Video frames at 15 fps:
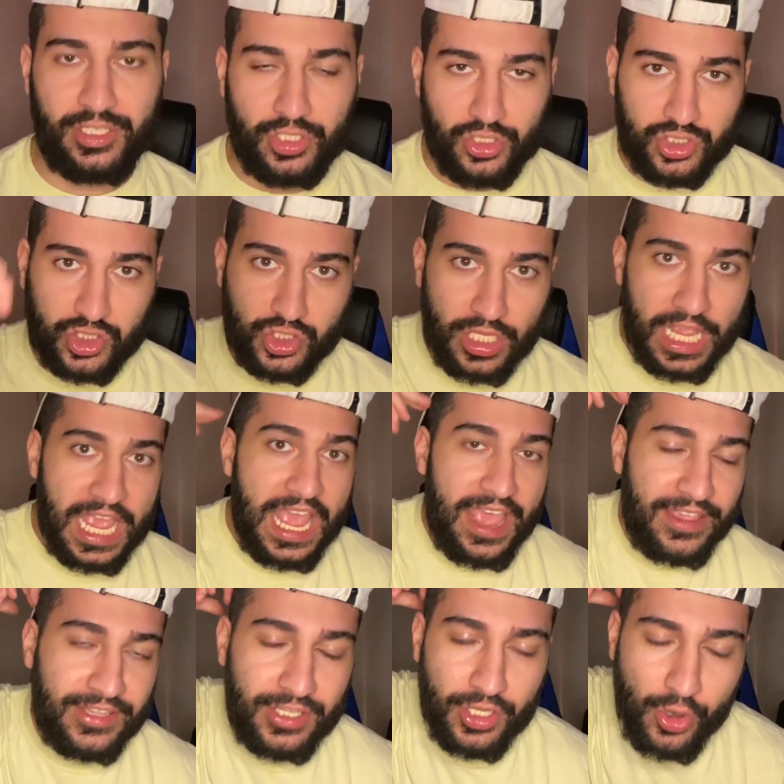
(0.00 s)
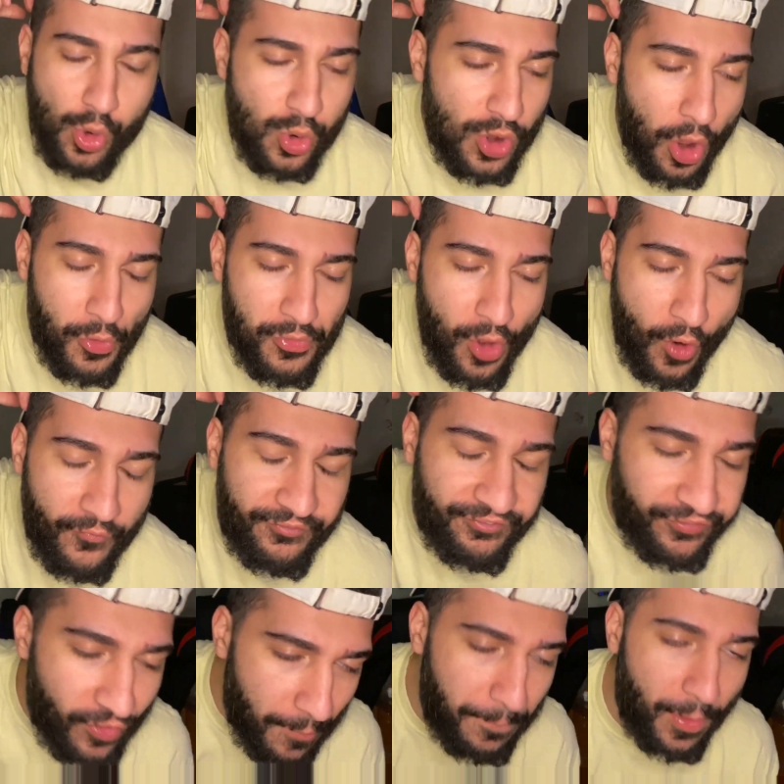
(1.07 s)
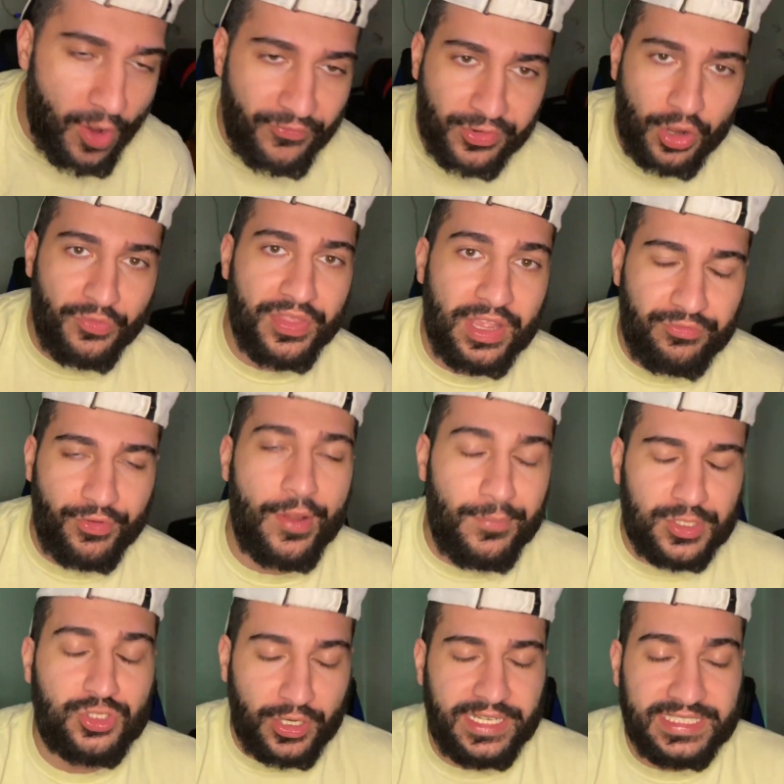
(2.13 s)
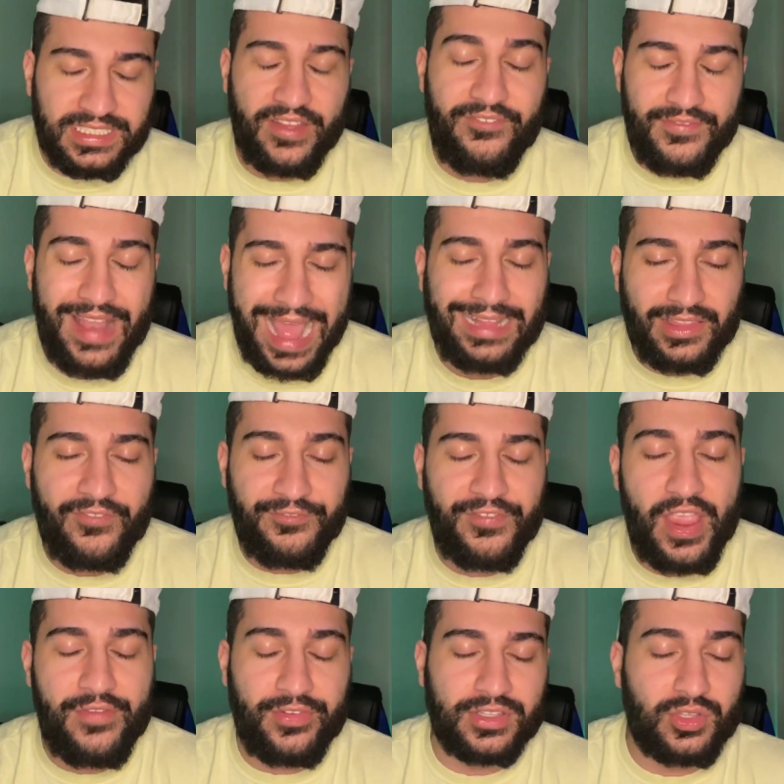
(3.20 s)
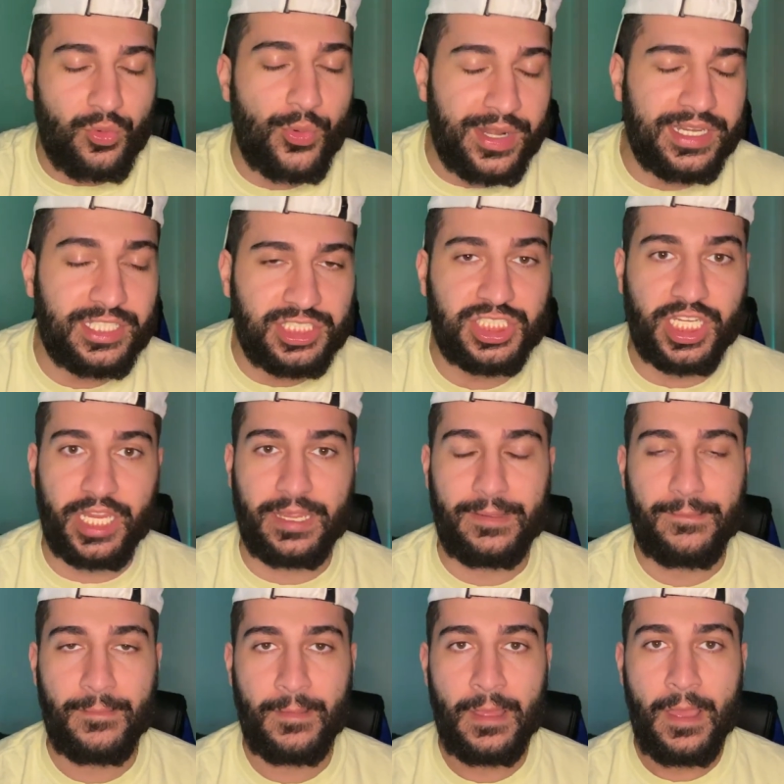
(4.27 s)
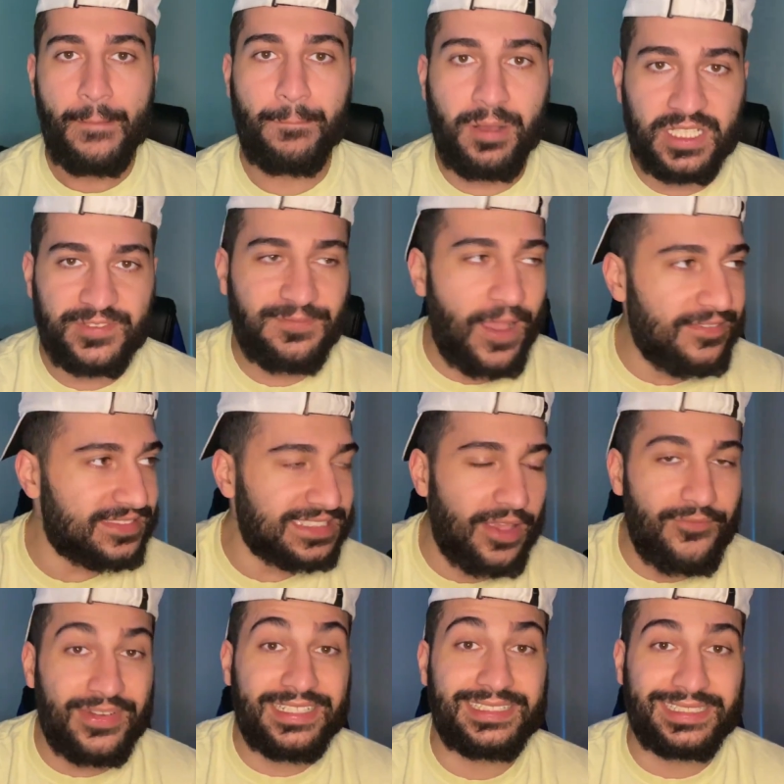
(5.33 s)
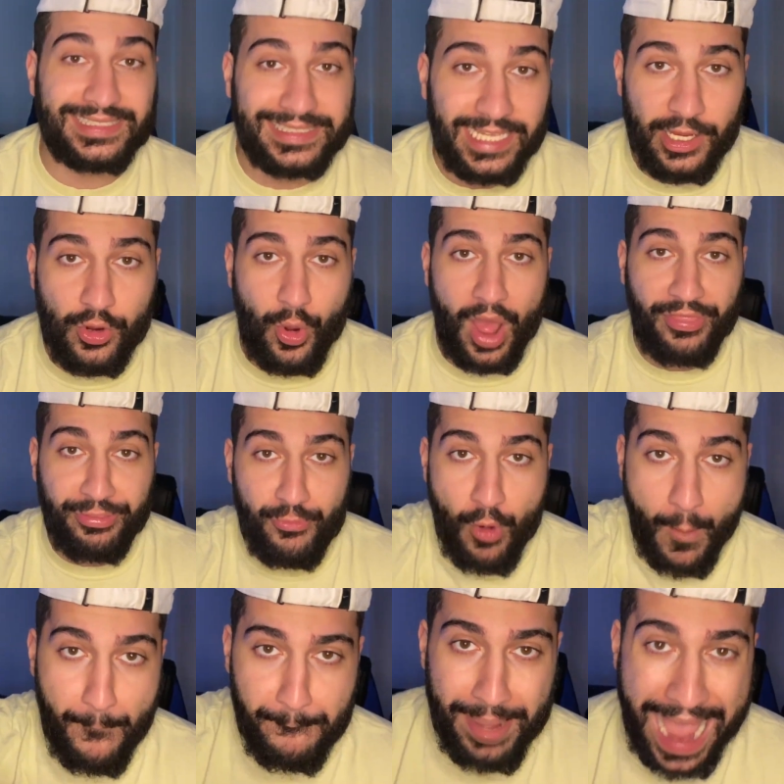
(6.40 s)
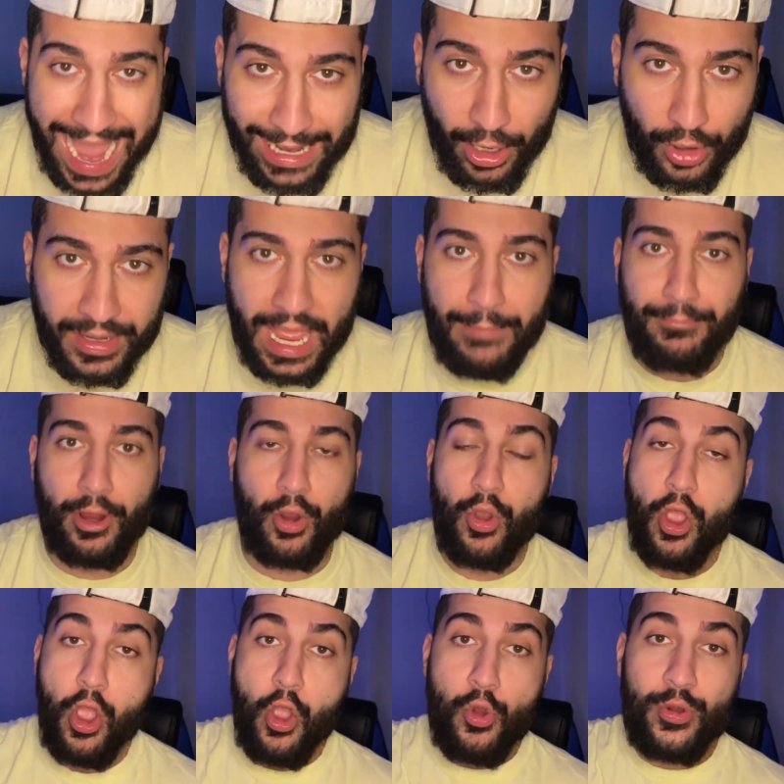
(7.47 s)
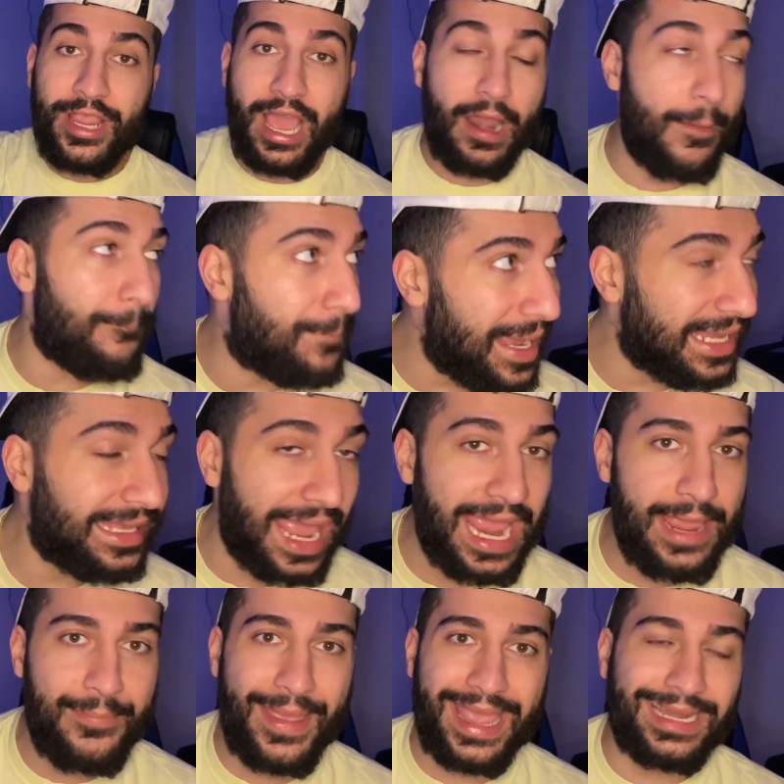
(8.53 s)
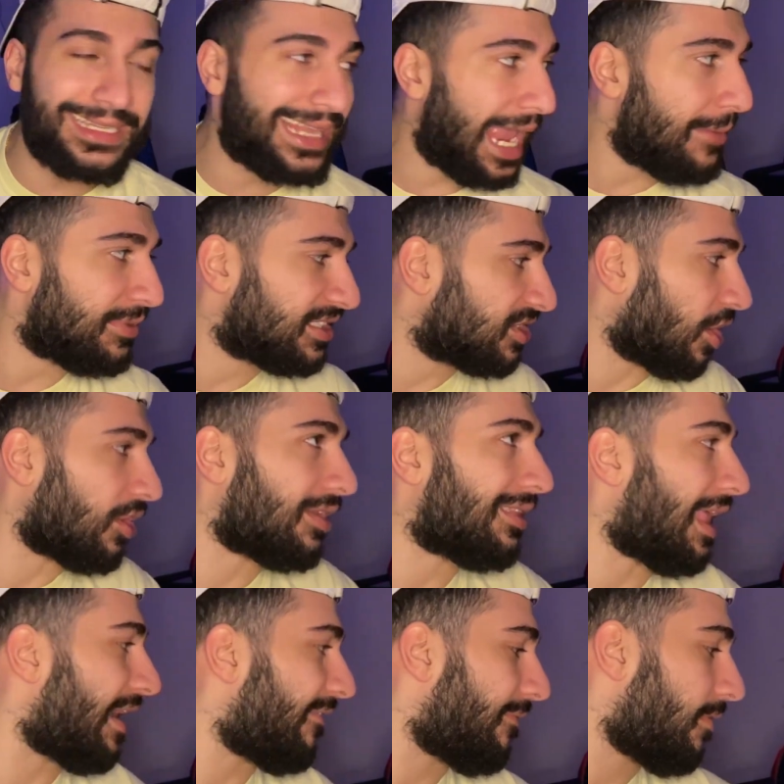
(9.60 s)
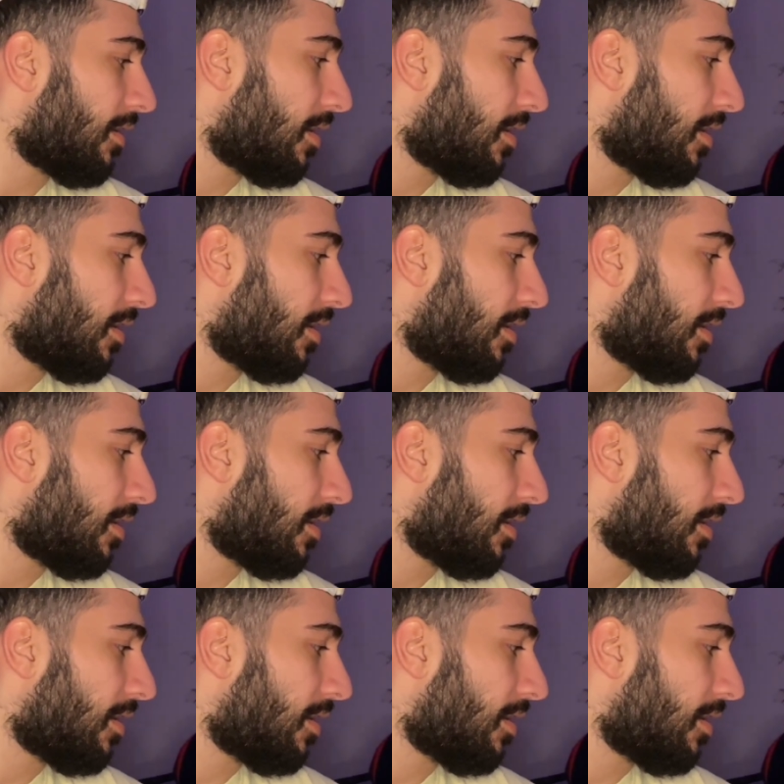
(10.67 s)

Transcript: You're, you don't know football if you don't think Real Madrid is the, not the favorite to win this shit. Plus five seventy is a steal. I threw a bag on that, bro. We got a big game, man. Game is starting like...